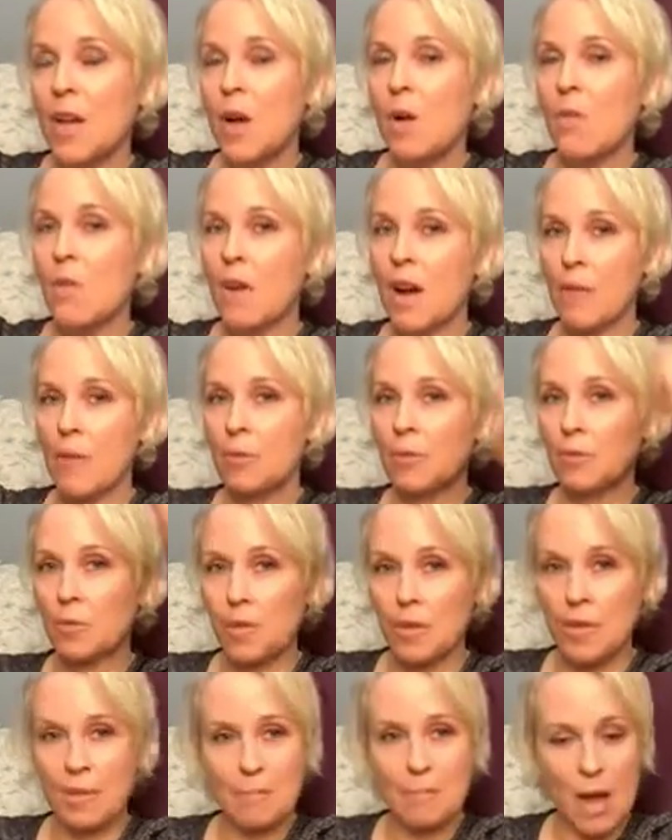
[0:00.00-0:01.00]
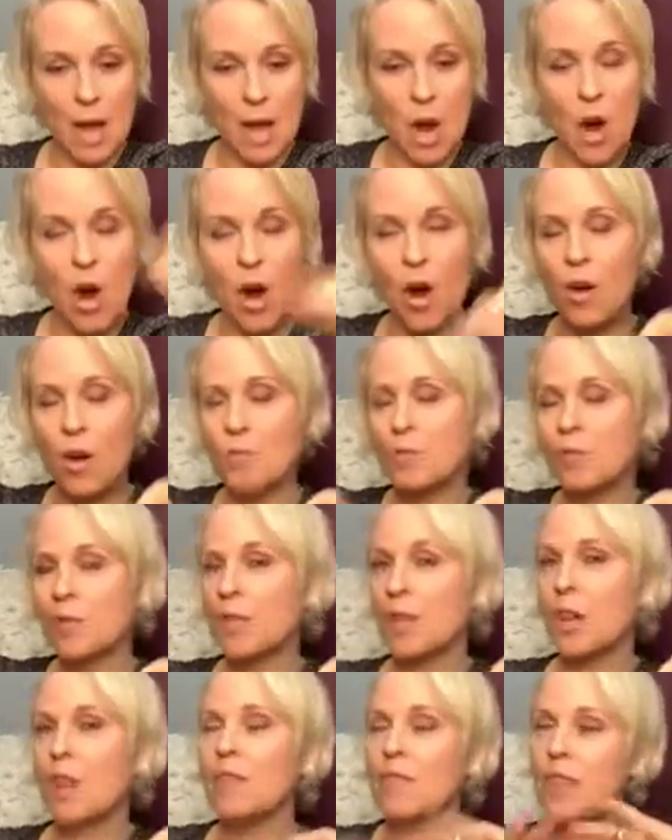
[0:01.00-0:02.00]
where I was working my arms and
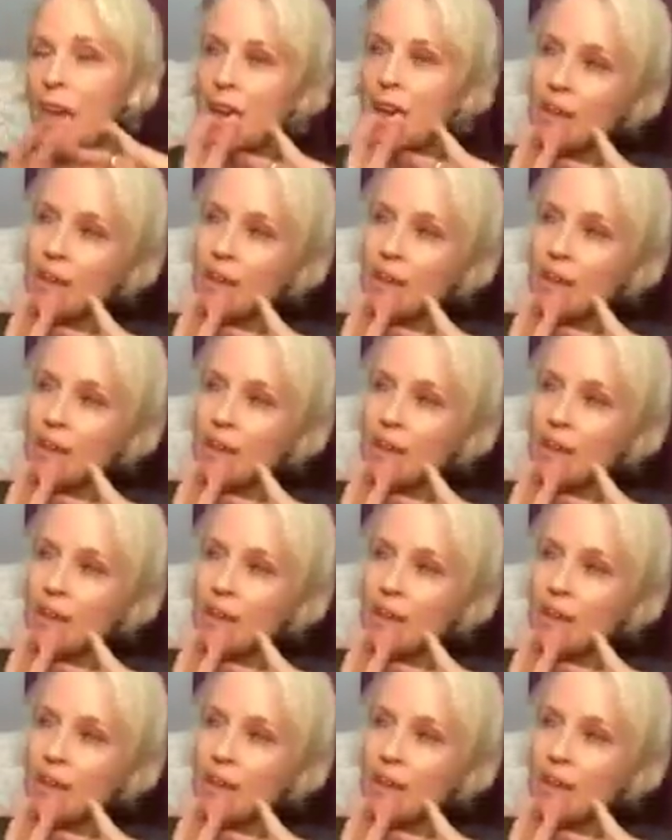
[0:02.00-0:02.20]
all of that.